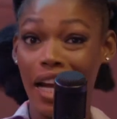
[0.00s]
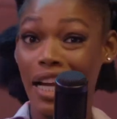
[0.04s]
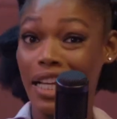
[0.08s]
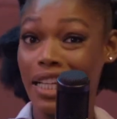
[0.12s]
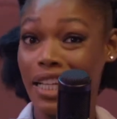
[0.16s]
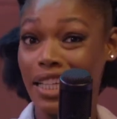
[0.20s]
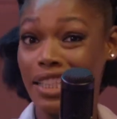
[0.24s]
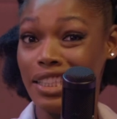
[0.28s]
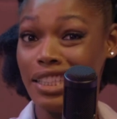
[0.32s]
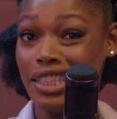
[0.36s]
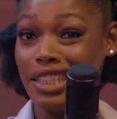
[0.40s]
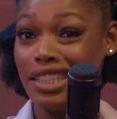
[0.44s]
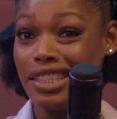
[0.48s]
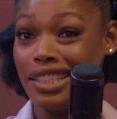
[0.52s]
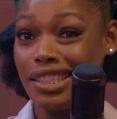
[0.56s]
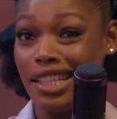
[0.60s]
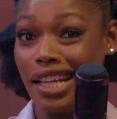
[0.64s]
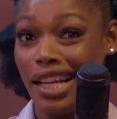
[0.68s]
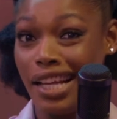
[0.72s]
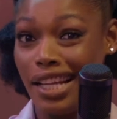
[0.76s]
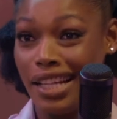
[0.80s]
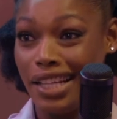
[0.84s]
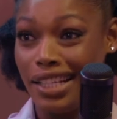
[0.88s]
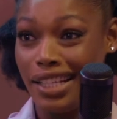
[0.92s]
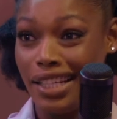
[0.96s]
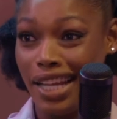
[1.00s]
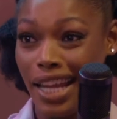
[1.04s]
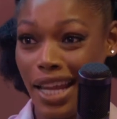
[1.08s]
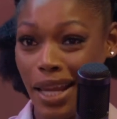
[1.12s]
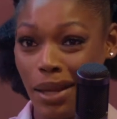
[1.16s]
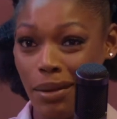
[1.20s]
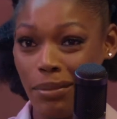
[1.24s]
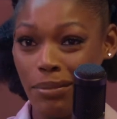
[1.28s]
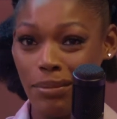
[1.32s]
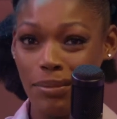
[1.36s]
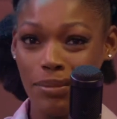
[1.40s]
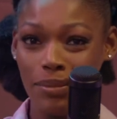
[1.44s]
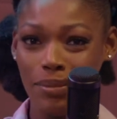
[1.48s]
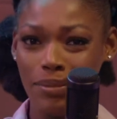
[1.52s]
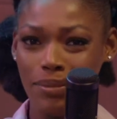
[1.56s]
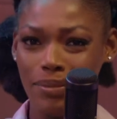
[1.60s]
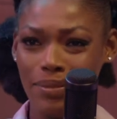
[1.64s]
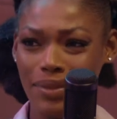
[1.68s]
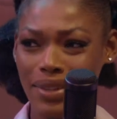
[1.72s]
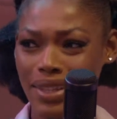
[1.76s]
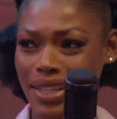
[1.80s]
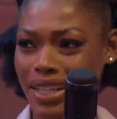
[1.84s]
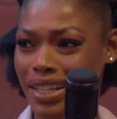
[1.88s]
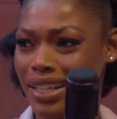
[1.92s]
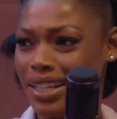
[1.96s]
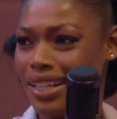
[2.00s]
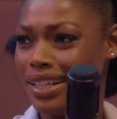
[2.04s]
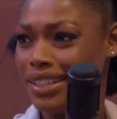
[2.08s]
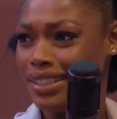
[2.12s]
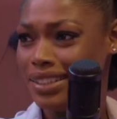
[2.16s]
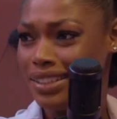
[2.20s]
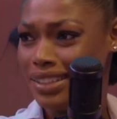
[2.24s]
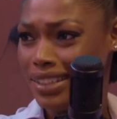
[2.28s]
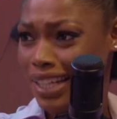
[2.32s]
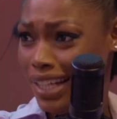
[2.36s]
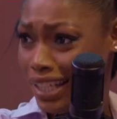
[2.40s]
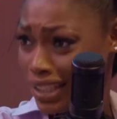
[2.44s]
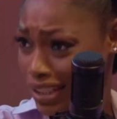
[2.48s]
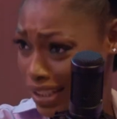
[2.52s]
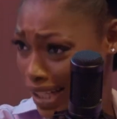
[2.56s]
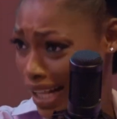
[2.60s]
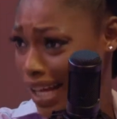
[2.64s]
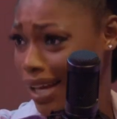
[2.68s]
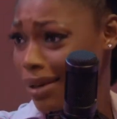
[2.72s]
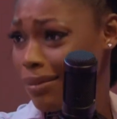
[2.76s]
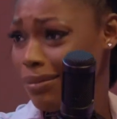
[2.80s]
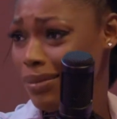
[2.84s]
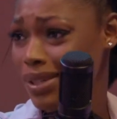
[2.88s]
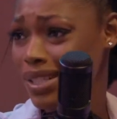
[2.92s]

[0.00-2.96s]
guess his name, the stage name